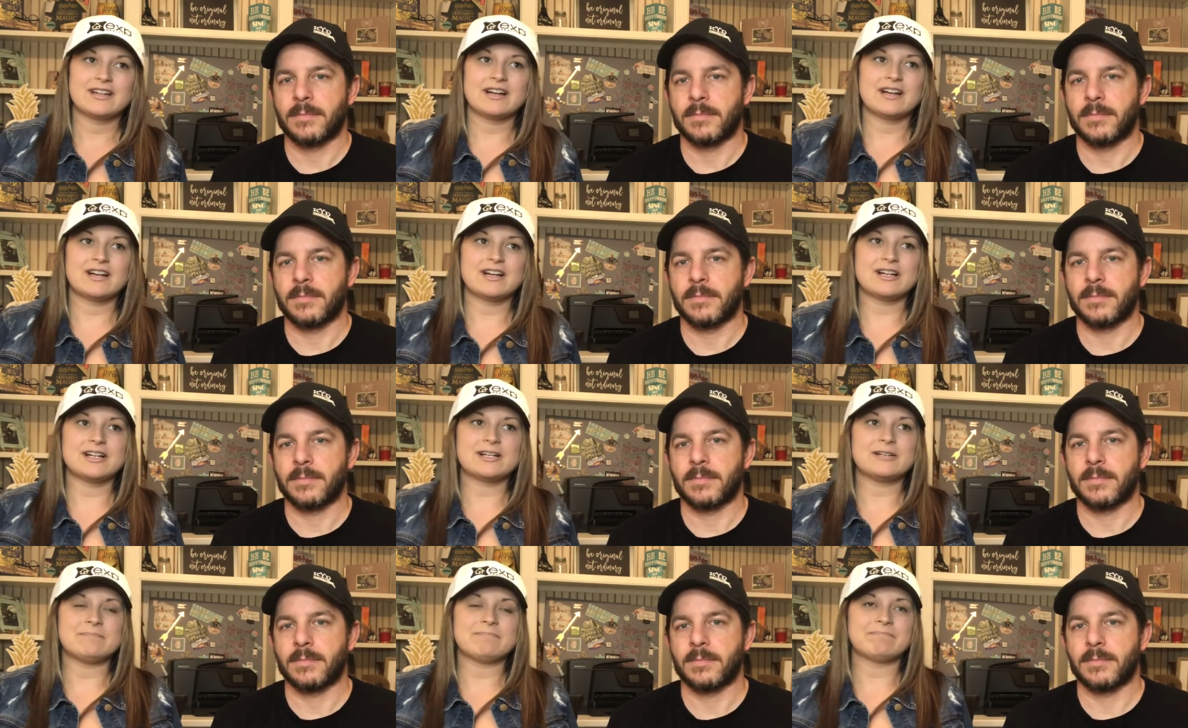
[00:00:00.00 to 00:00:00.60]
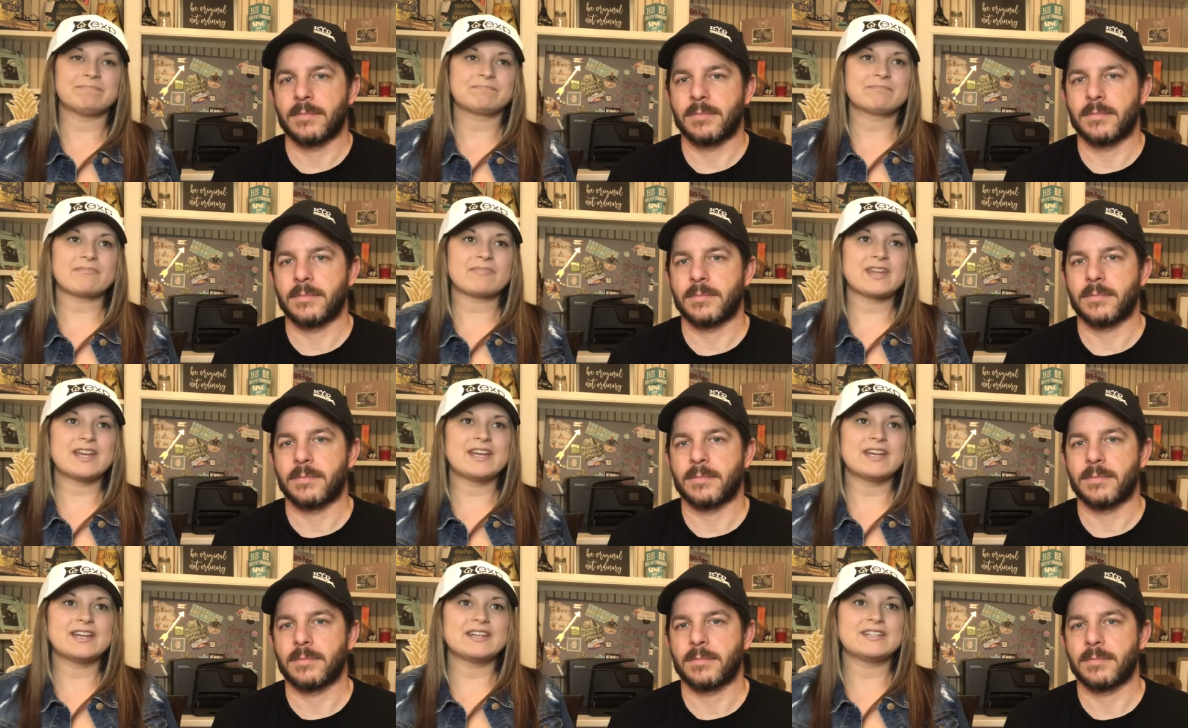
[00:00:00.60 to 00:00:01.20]
Speaker 1: Um,
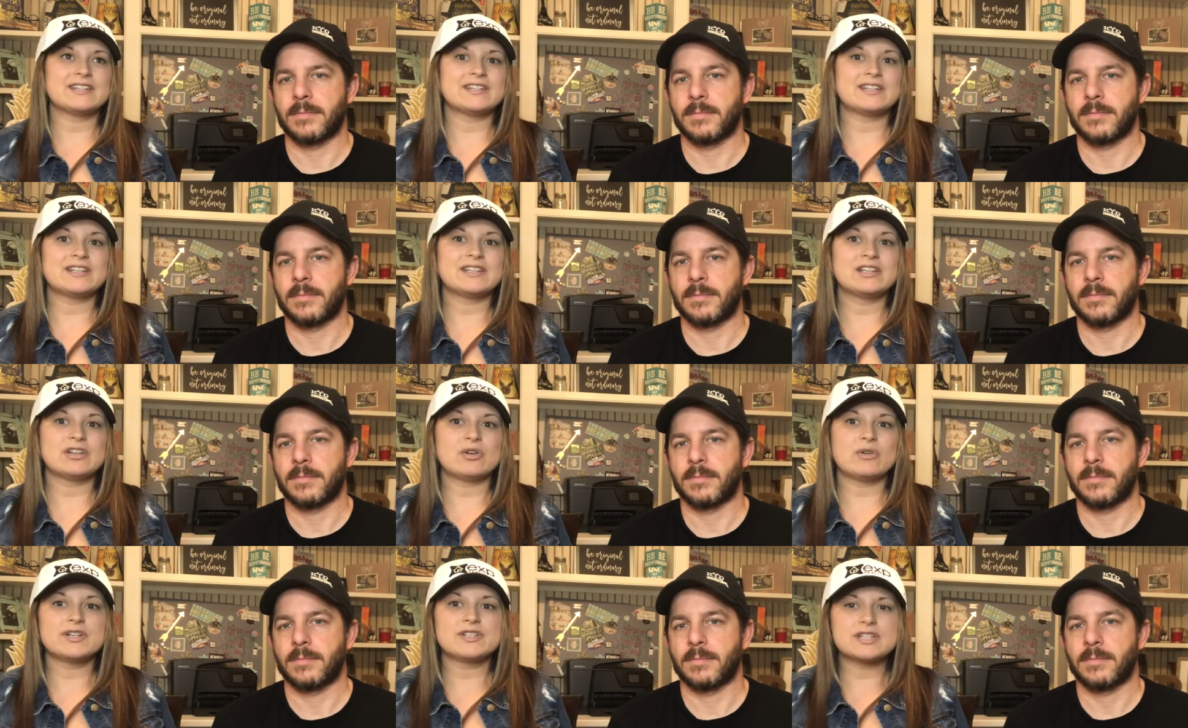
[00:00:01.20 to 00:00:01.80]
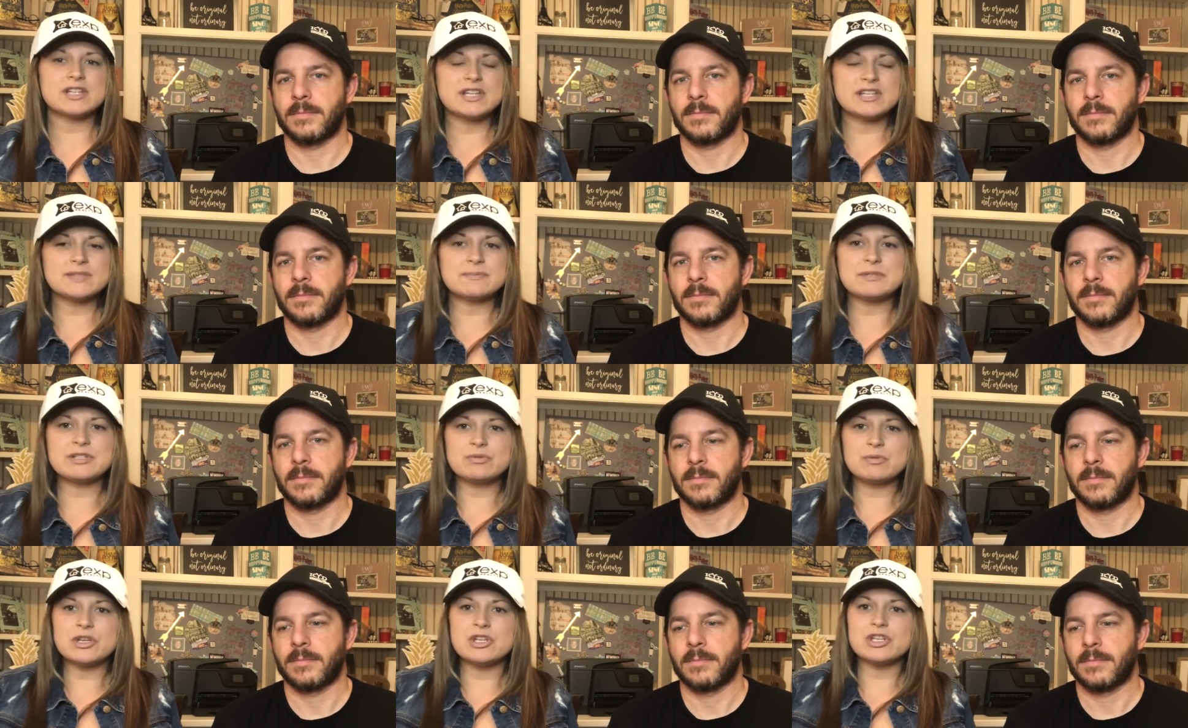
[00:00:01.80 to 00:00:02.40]
and you know it's it's
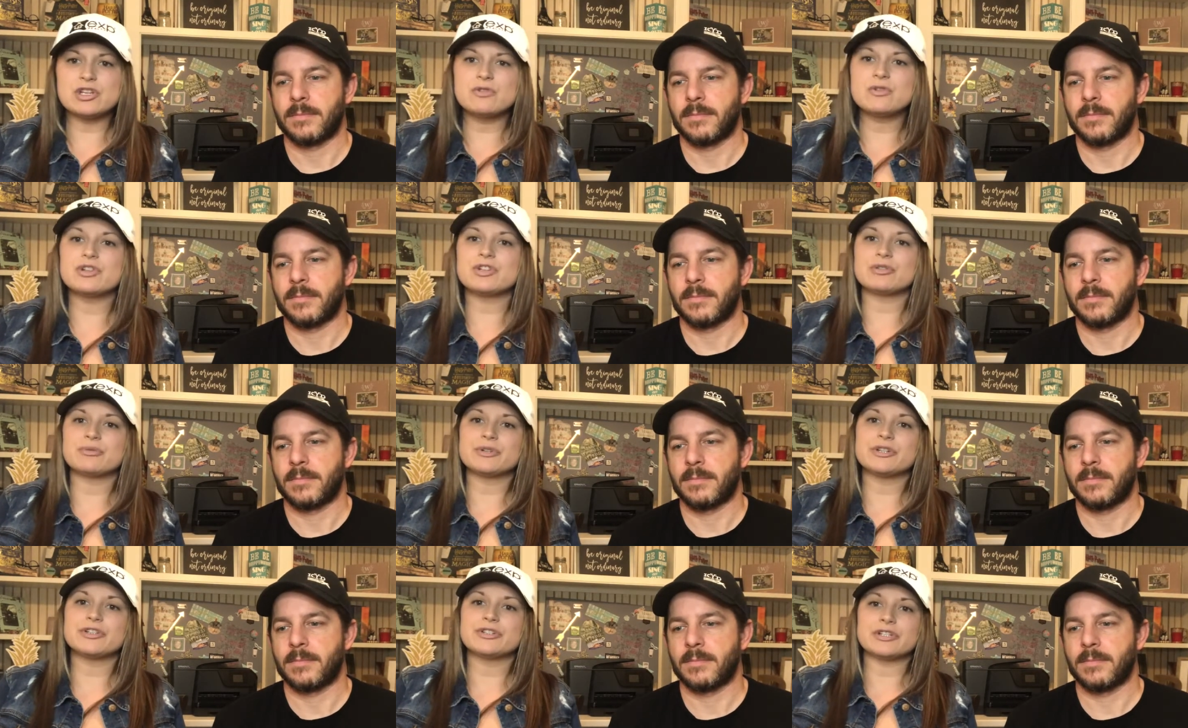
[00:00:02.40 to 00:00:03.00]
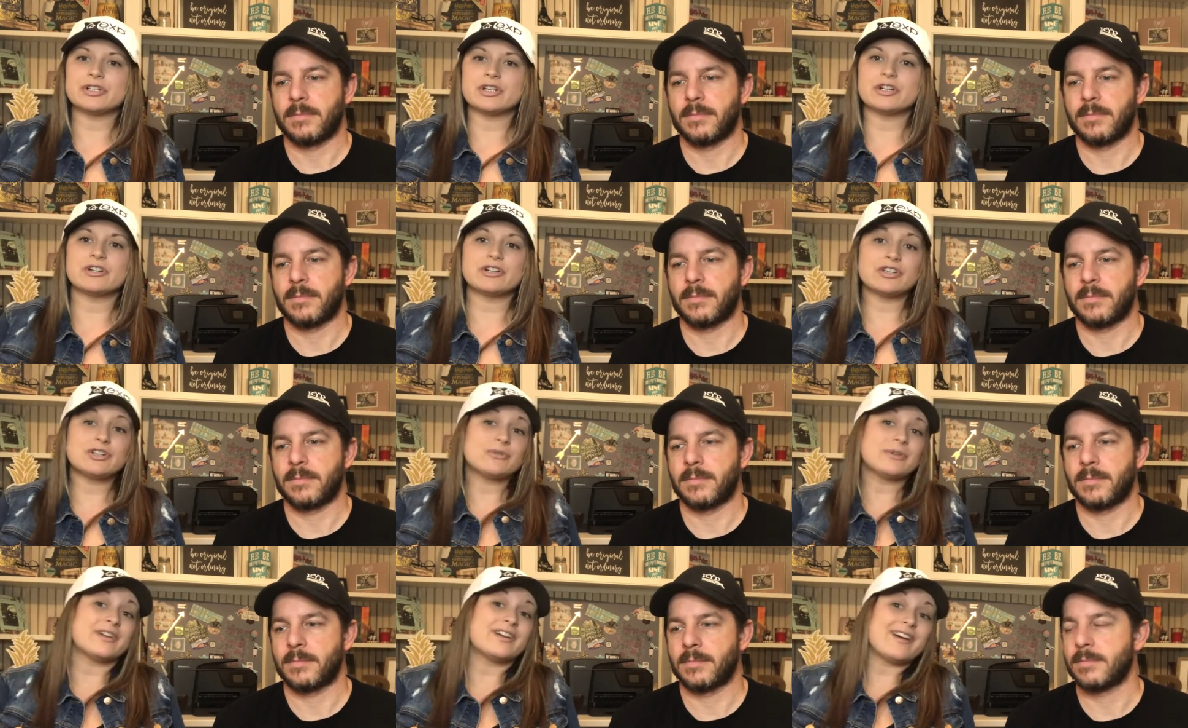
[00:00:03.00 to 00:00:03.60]
between you and your realtor or
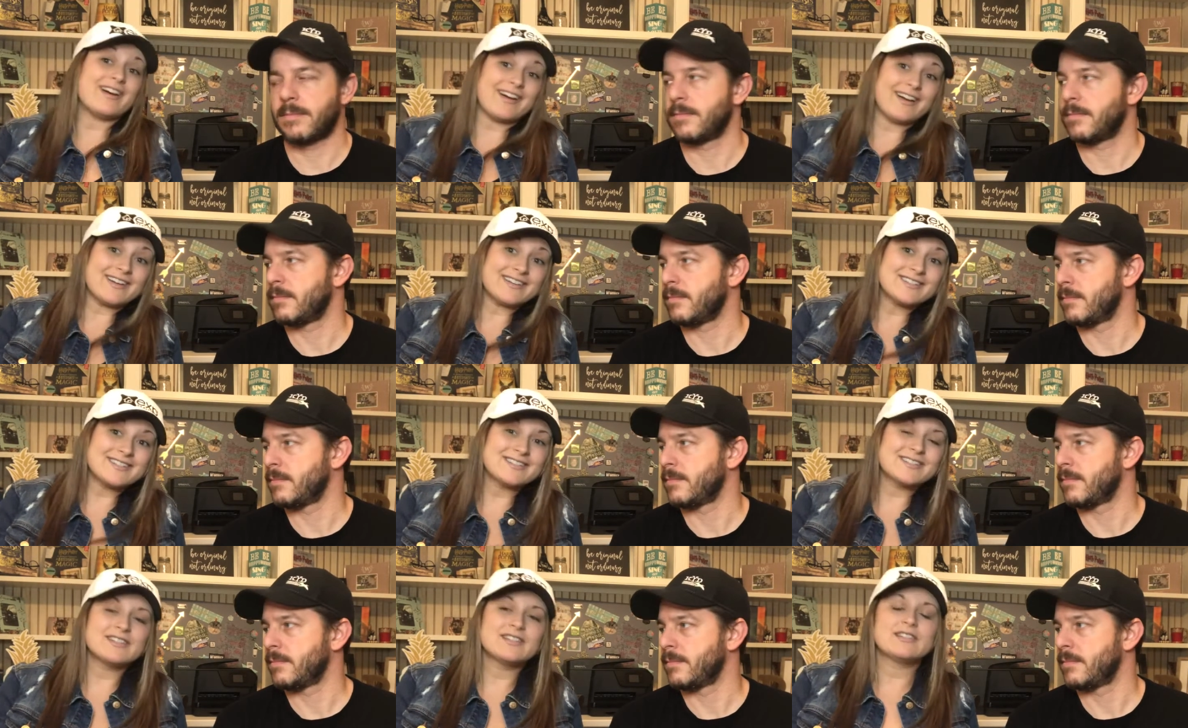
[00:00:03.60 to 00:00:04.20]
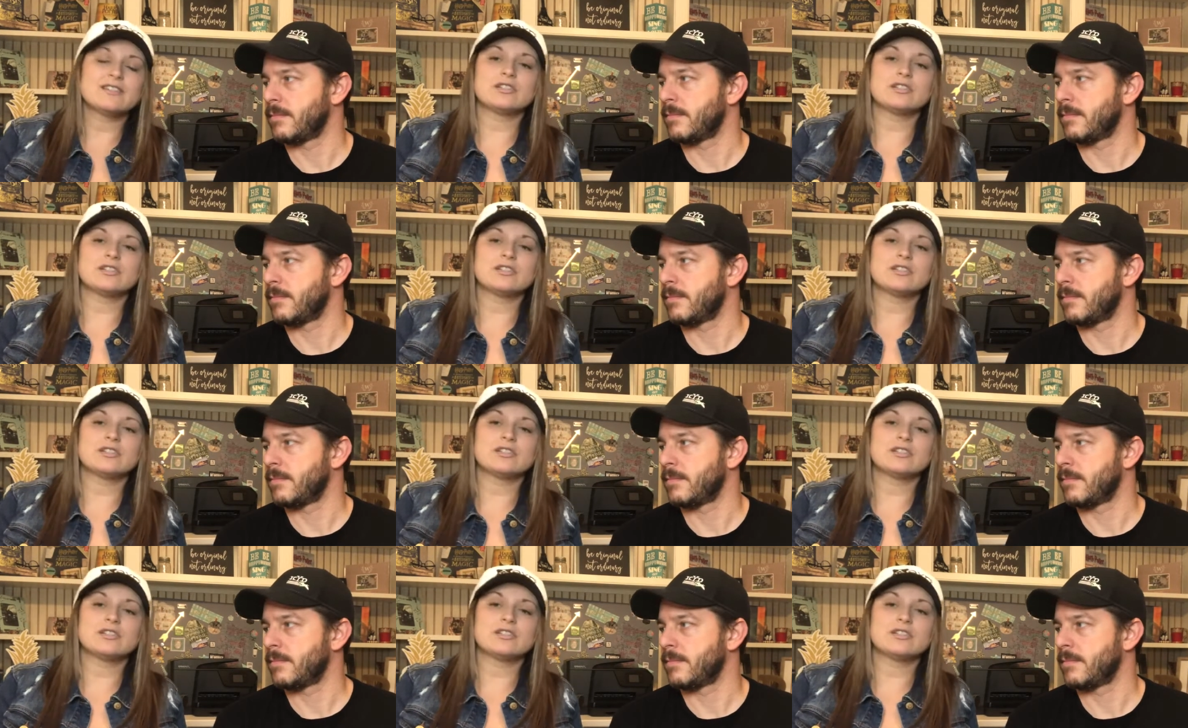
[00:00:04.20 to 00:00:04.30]
you and us